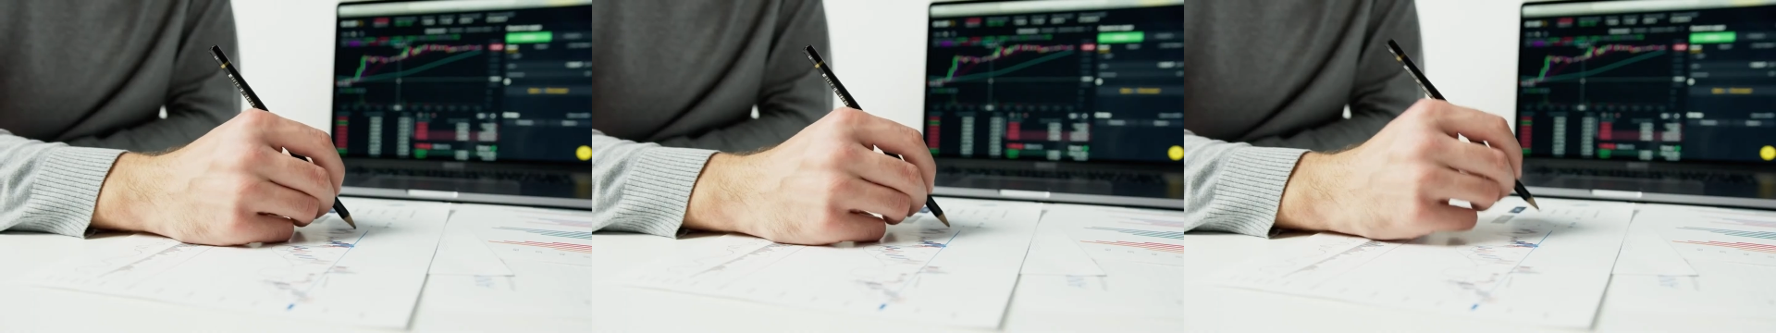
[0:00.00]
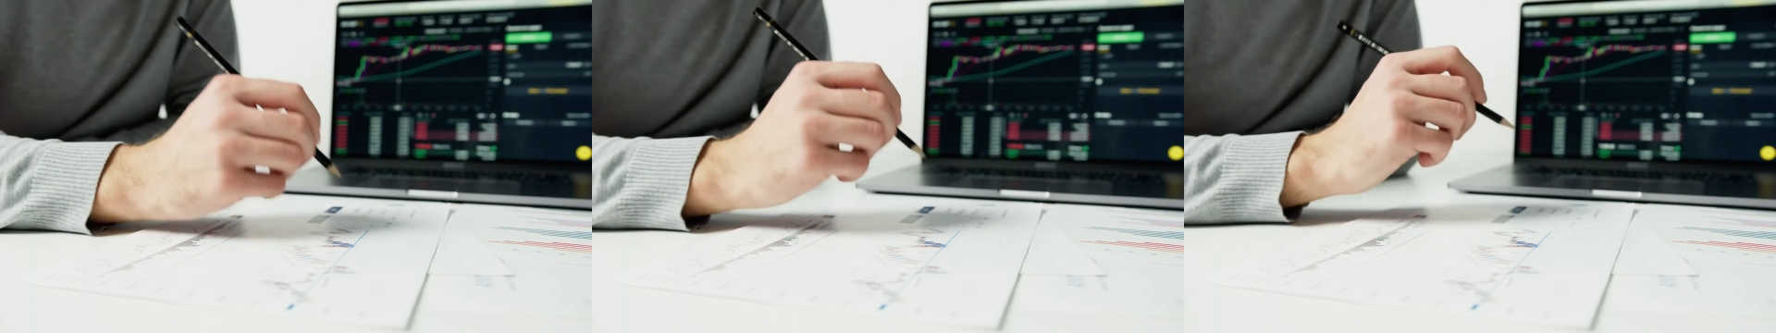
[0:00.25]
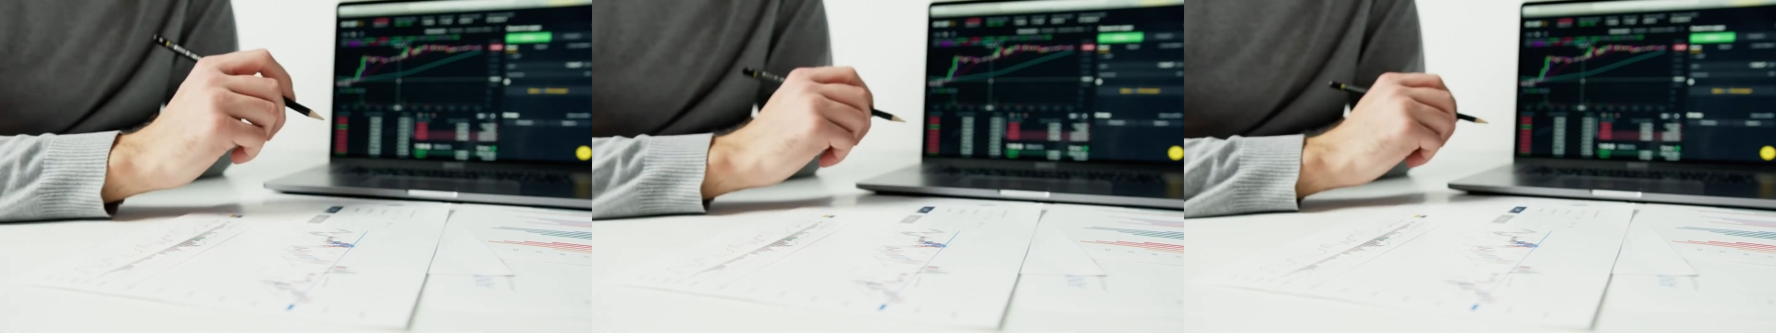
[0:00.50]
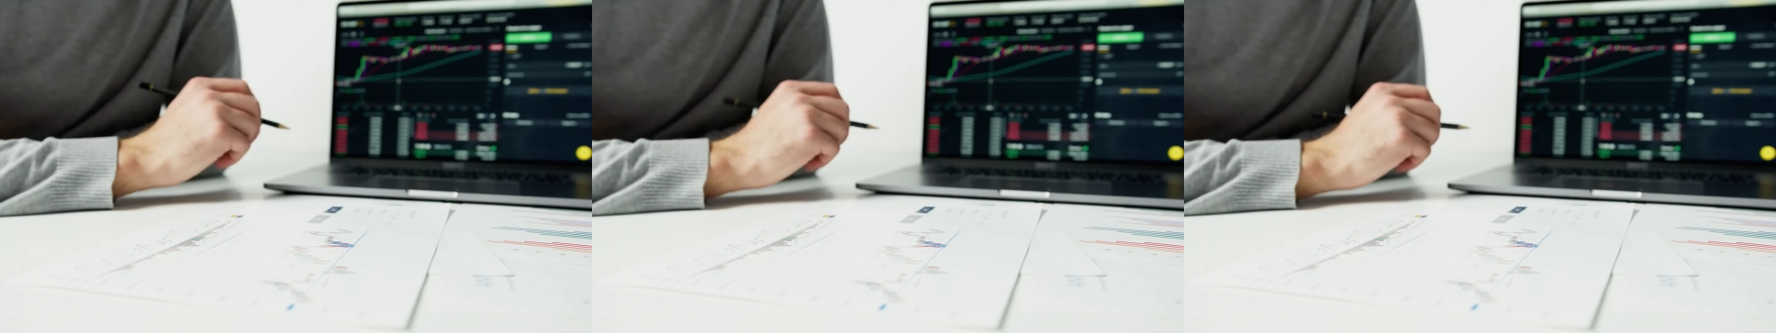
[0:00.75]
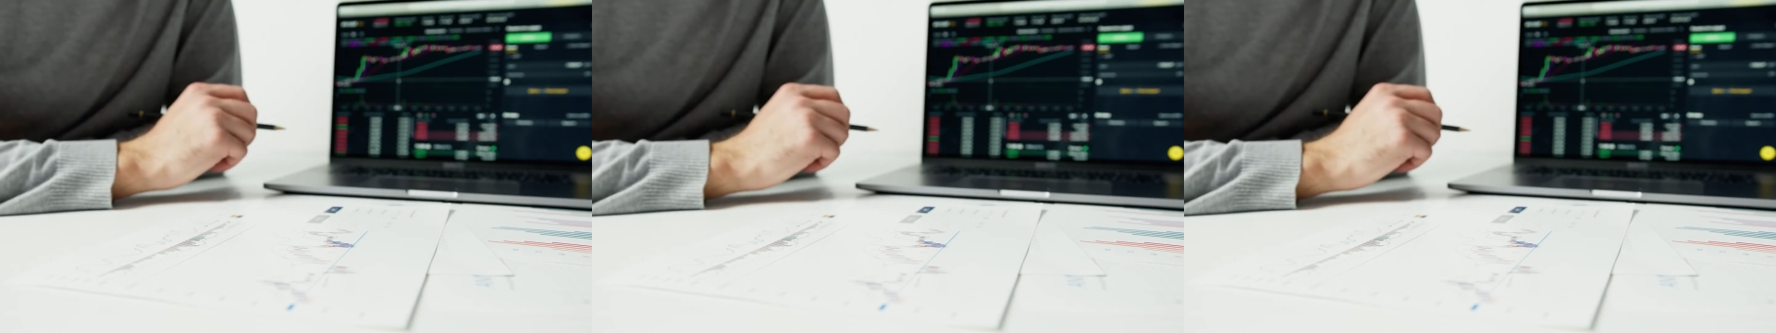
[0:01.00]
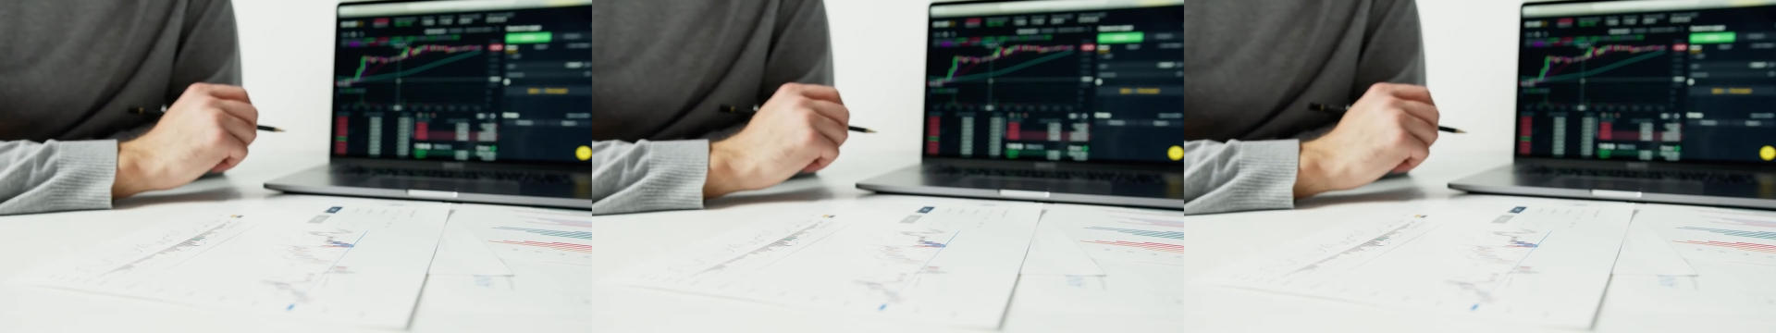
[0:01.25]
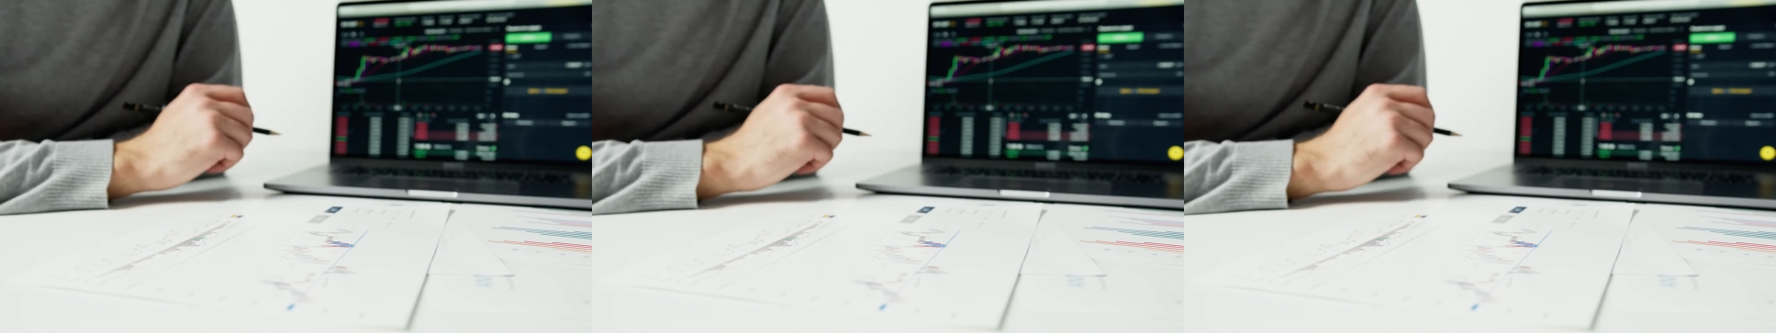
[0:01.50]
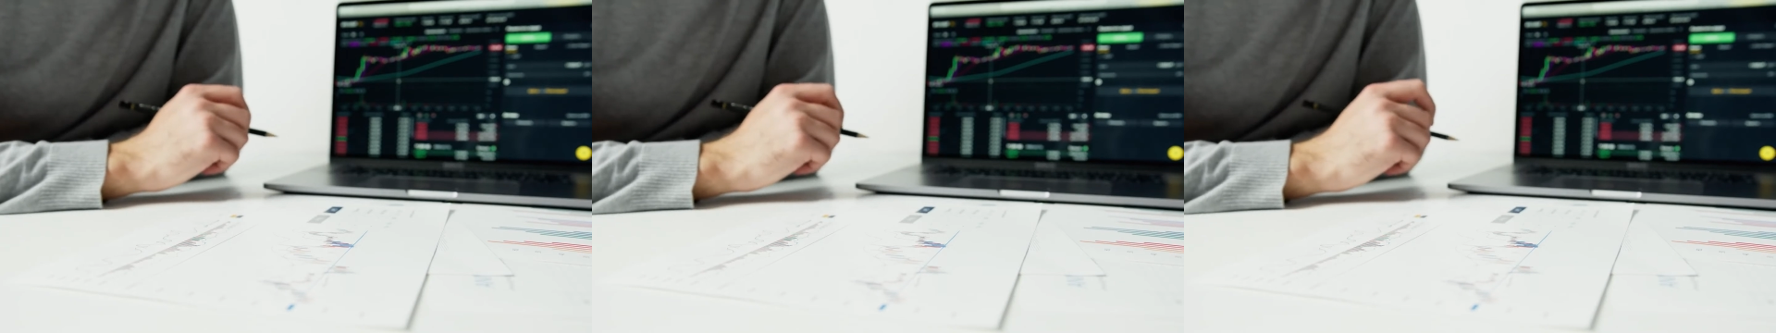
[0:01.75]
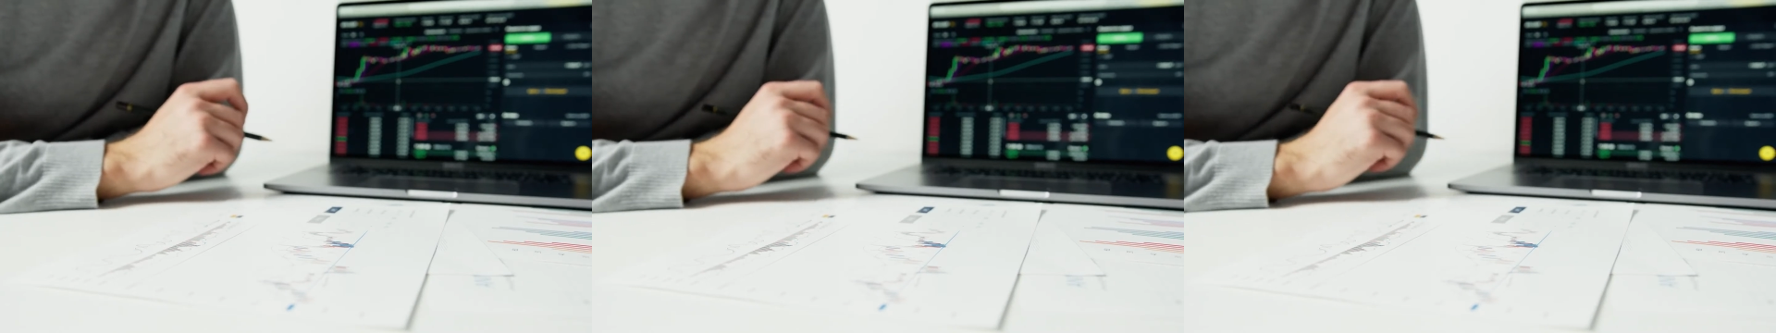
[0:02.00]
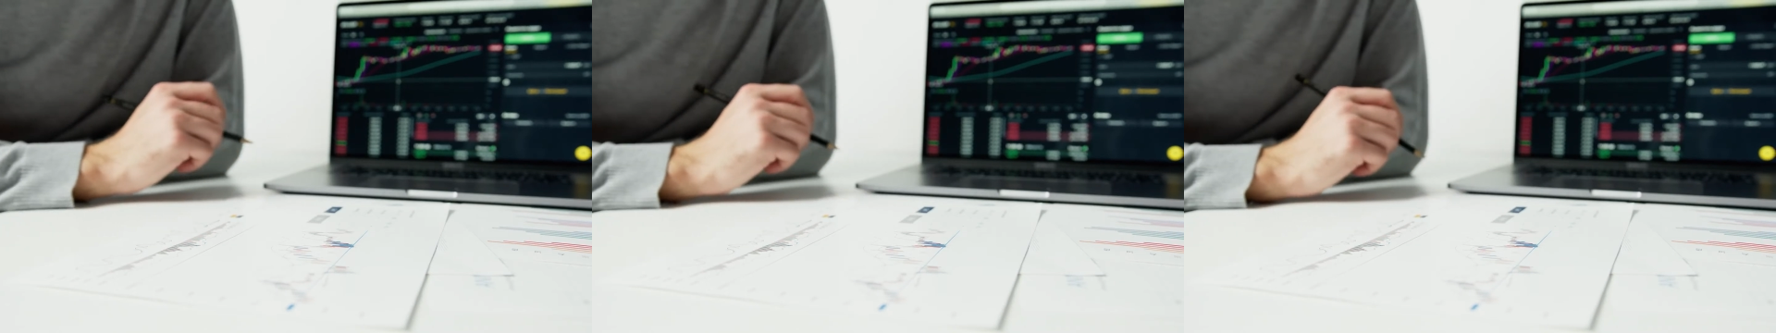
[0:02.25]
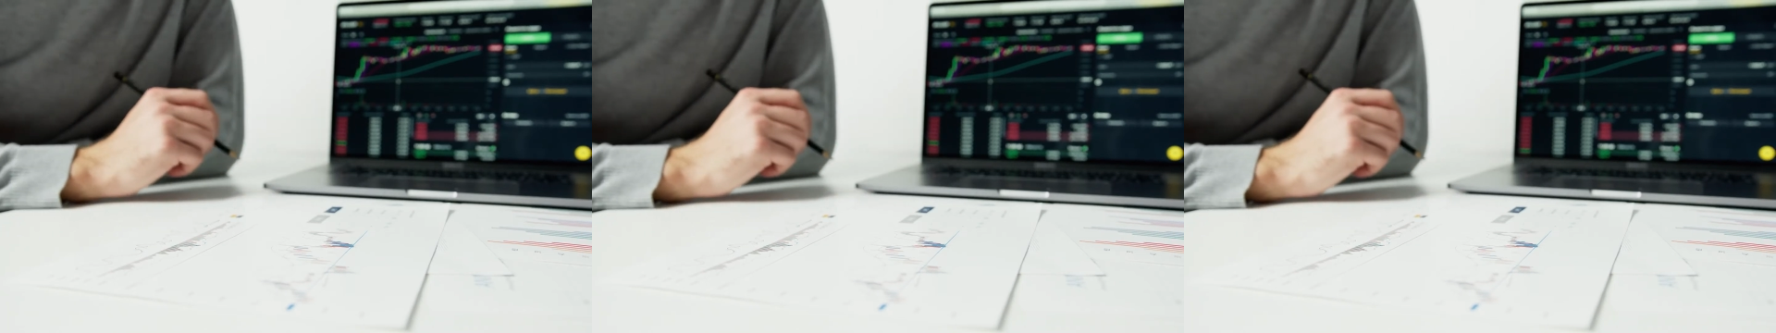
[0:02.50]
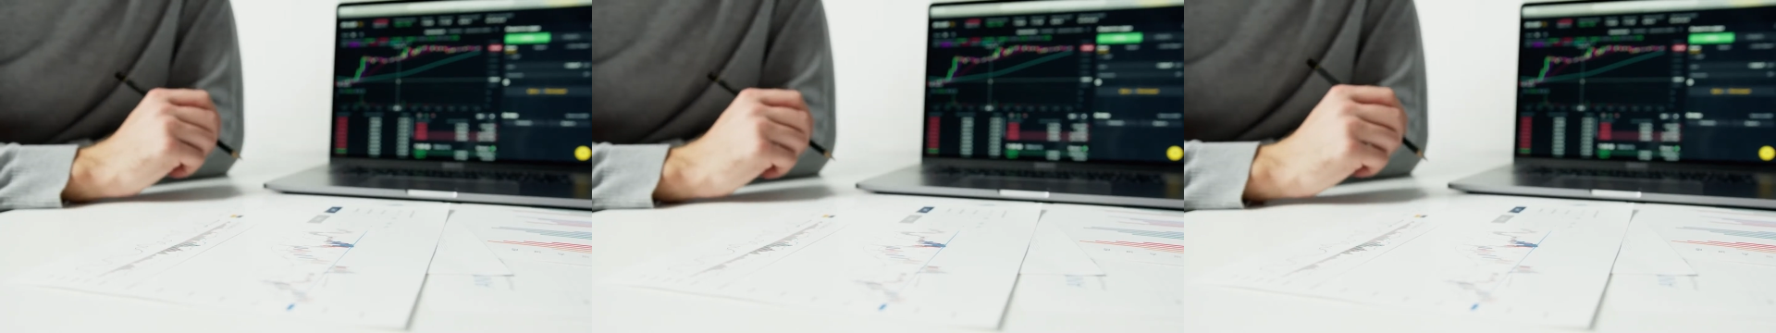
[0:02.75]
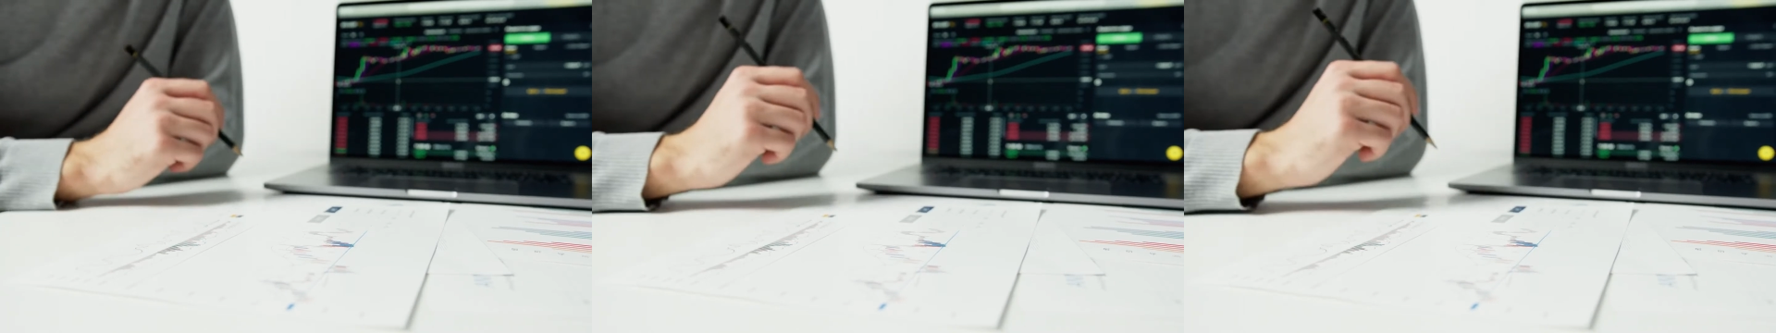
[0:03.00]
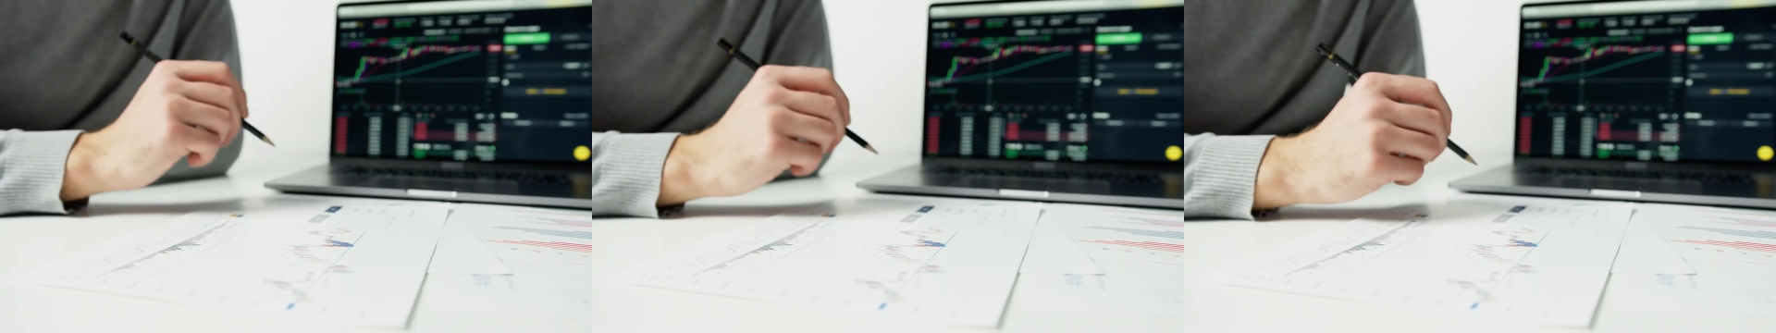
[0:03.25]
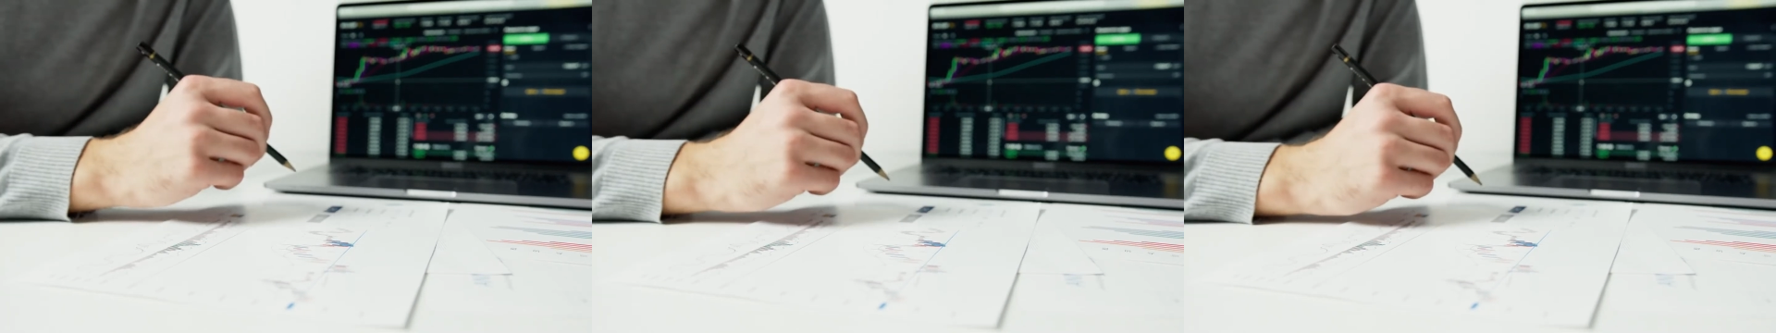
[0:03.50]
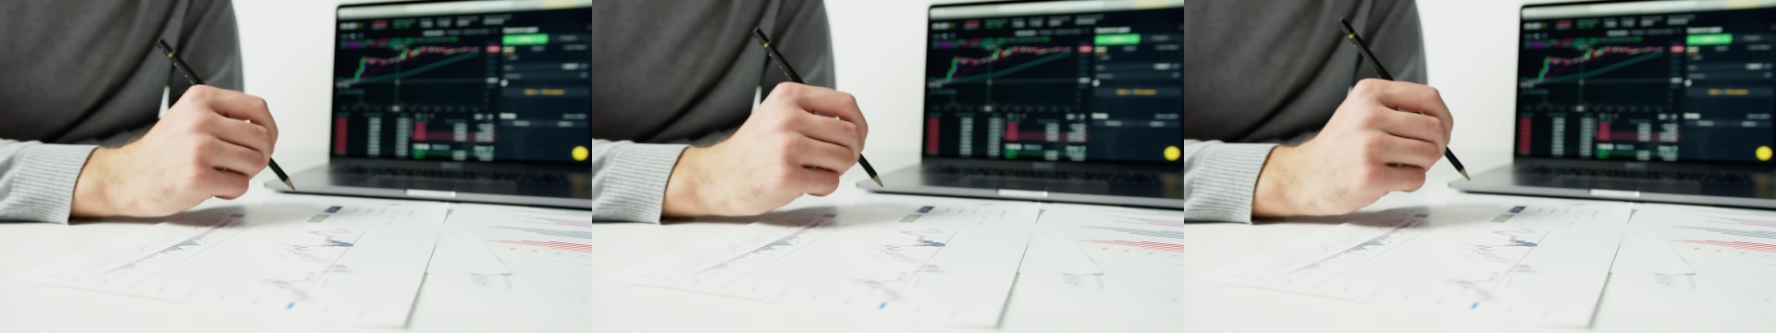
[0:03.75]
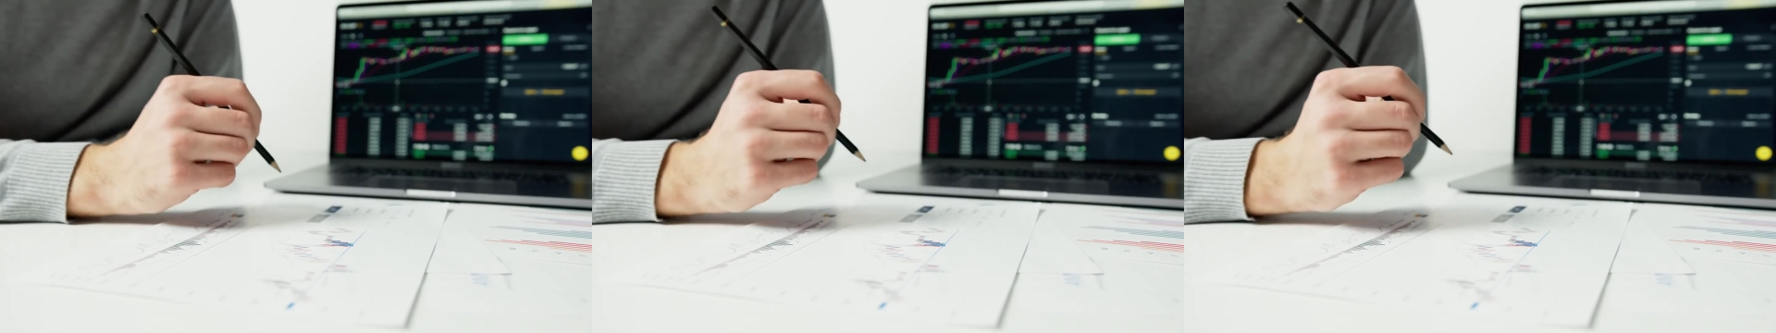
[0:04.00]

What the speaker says: [unreadable: no face in view]